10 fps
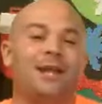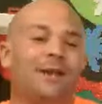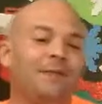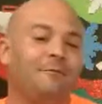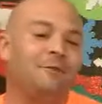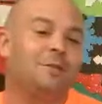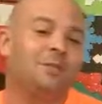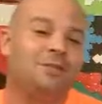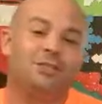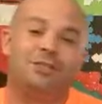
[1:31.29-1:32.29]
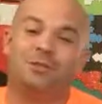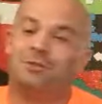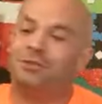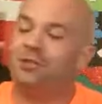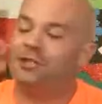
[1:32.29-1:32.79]
It was
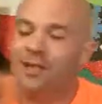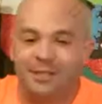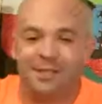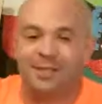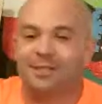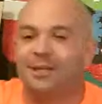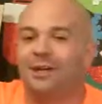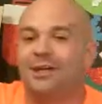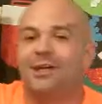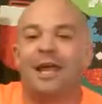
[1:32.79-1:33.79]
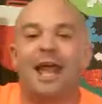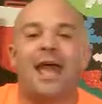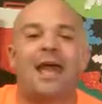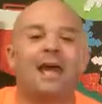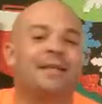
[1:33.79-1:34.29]
just as good
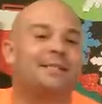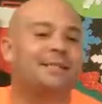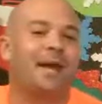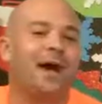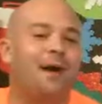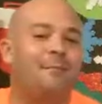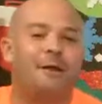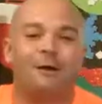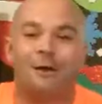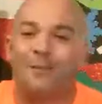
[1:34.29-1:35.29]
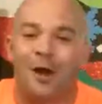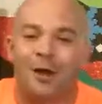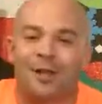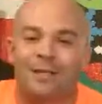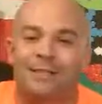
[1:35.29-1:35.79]
as uh, Mary
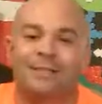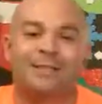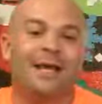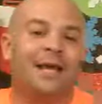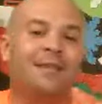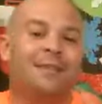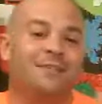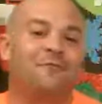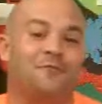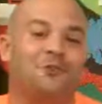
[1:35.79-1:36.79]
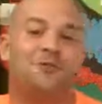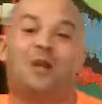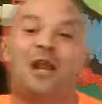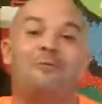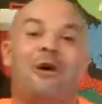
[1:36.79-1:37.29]
Martin's. That's the first
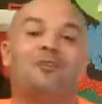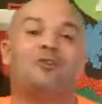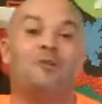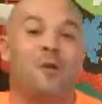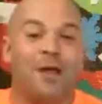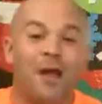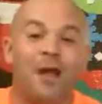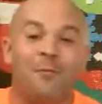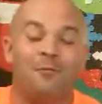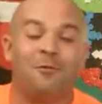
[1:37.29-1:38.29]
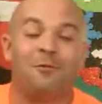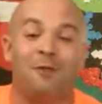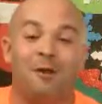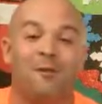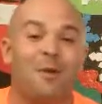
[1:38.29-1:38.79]
one I watched growing up with
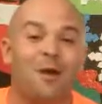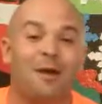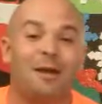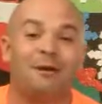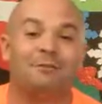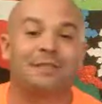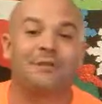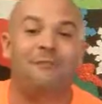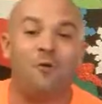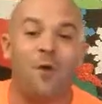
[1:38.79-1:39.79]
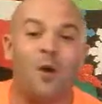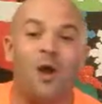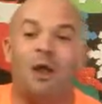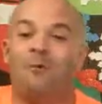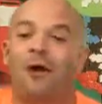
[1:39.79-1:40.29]
Mary Martin. I was like
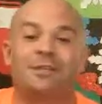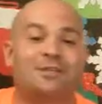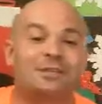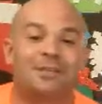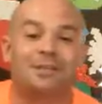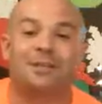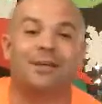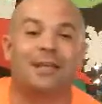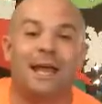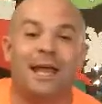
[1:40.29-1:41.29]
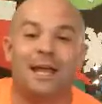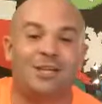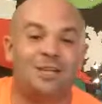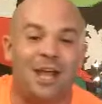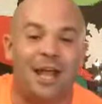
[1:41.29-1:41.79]
four. I watched it till like
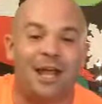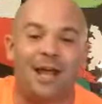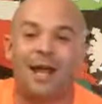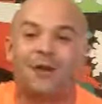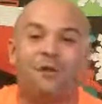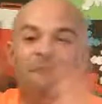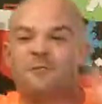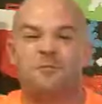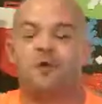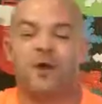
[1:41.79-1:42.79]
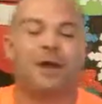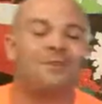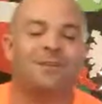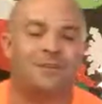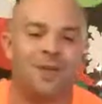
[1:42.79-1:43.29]
age eight. I know every word,
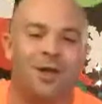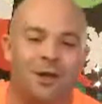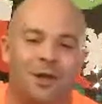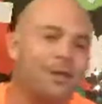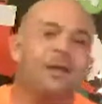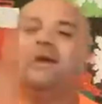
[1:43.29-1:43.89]
every song.